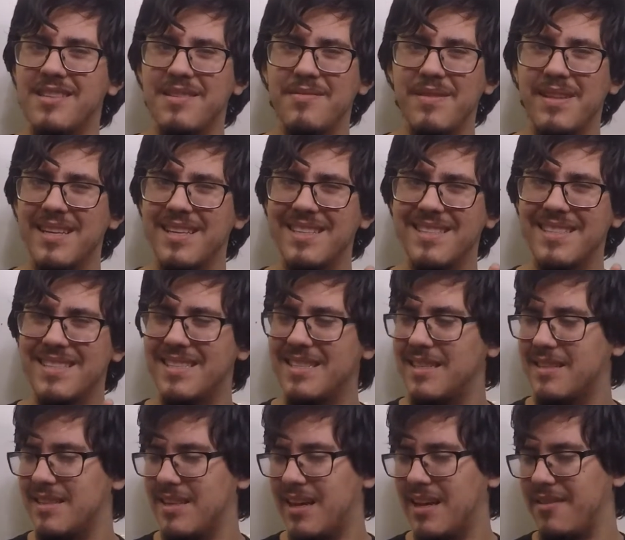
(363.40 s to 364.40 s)
and I'm like,
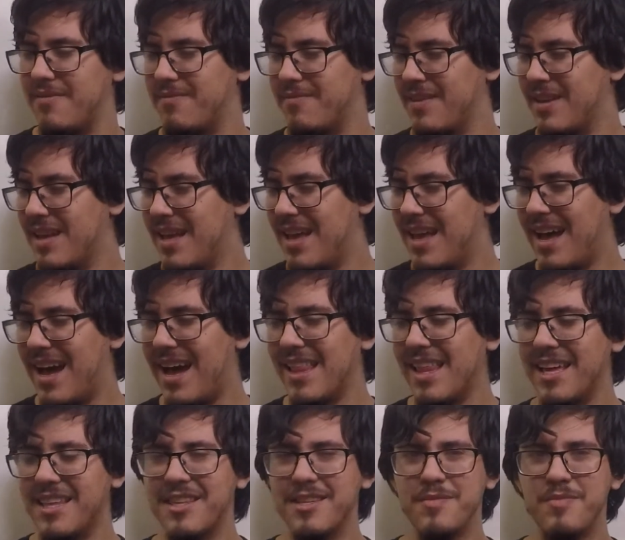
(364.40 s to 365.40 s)
not. I
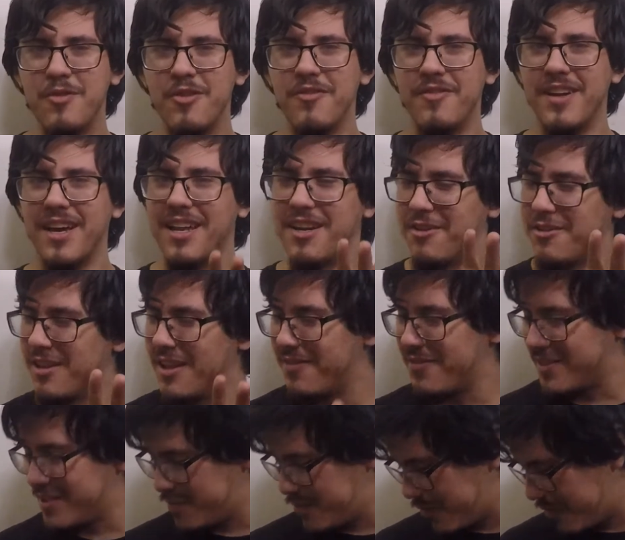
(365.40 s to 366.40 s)
like this movie. I don't love this